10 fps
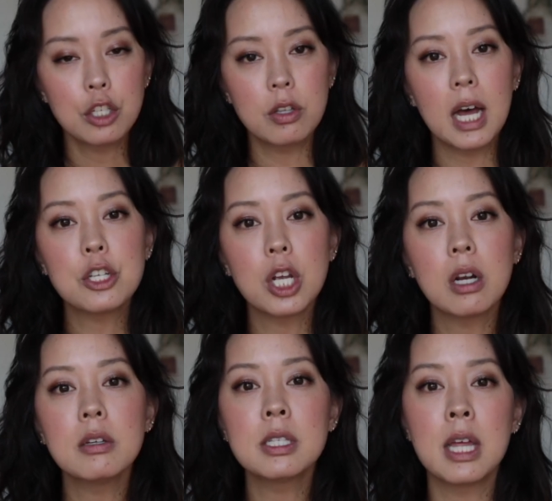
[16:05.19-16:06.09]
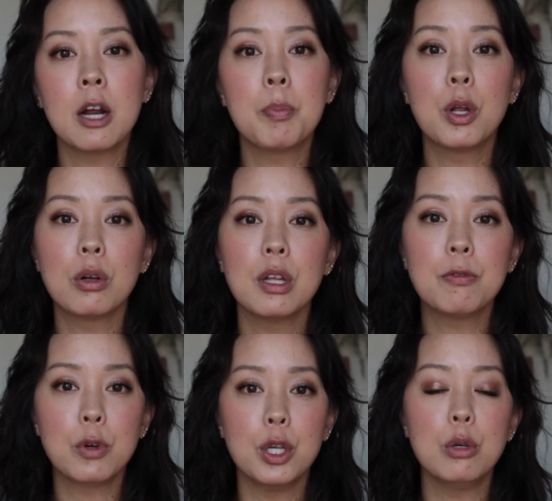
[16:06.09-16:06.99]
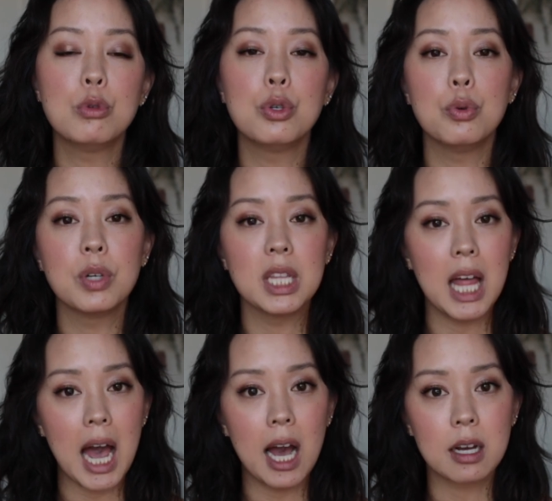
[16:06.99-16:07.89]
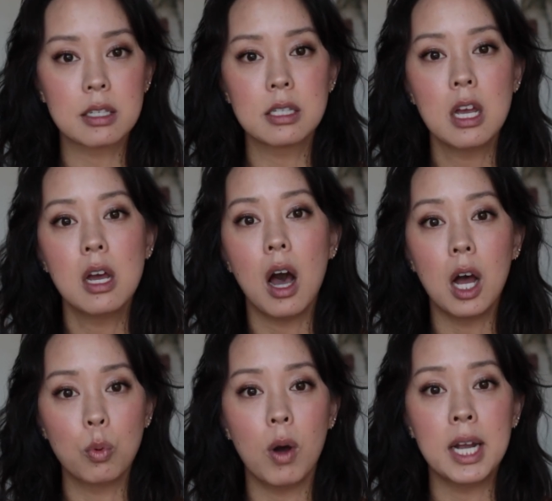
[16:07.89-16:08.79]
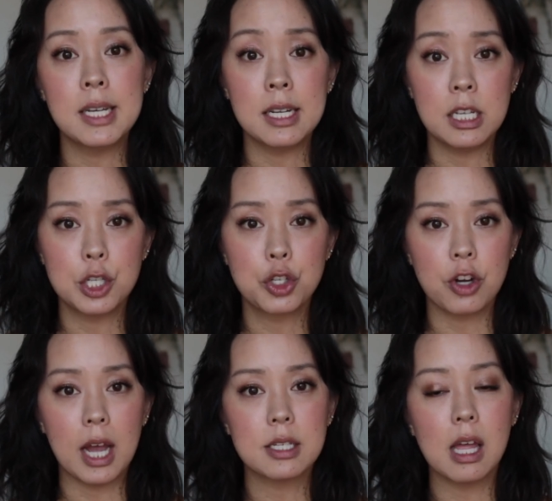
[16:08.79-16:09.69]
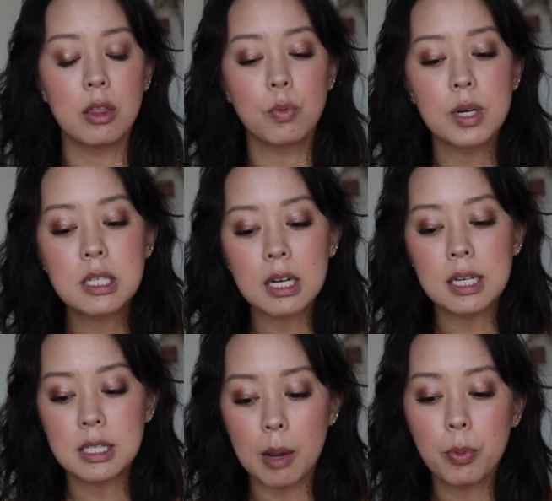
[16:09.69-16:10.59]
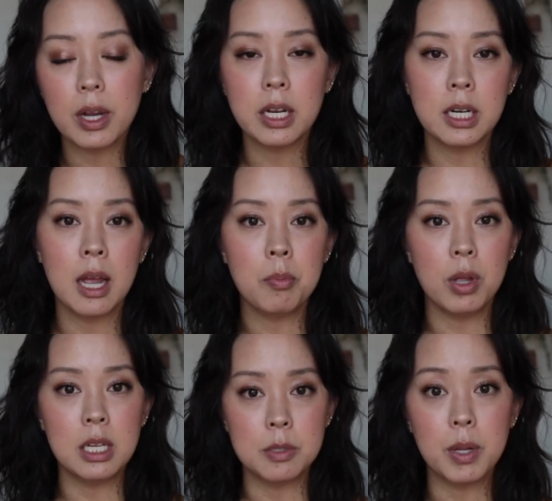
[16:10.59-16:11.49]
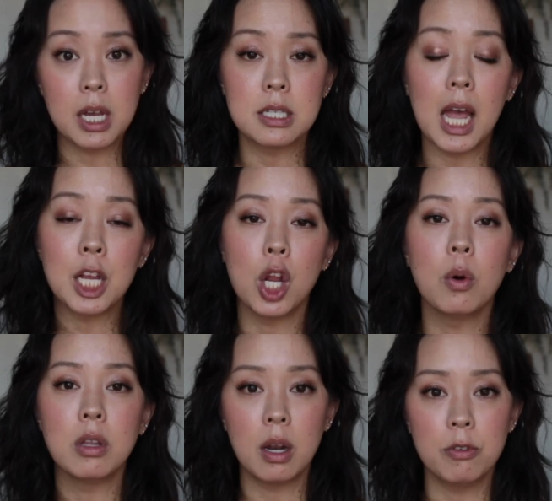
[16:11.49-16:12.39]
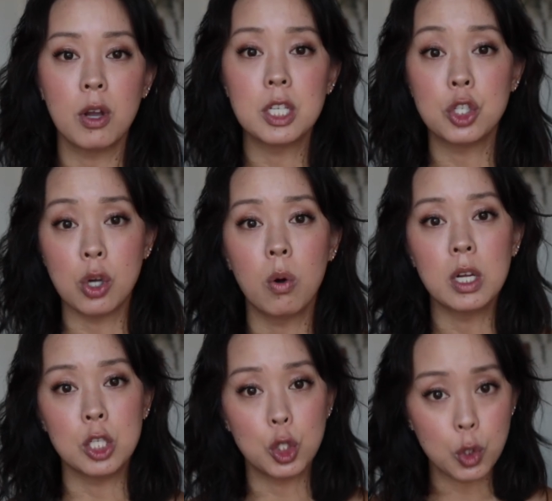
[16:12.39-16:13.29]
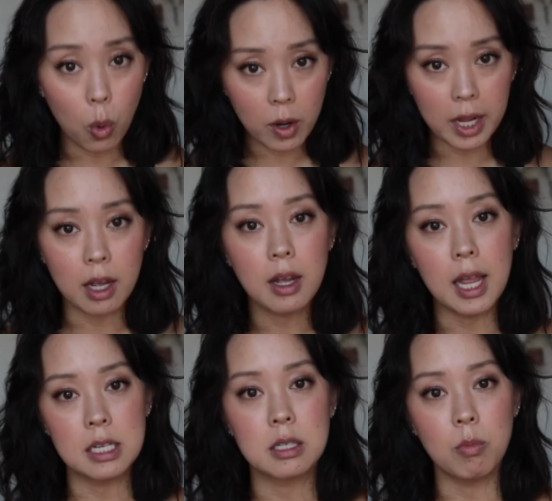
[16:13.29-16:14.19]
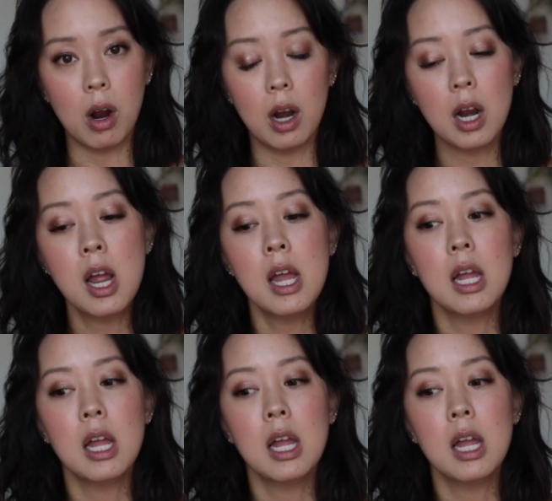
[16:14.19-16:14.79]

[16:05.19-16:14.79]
So that channel is there purely for you to relax, unwind, and de-stress. And the reason I separated it is because I know a lot of you guys don't enjoy ASMR.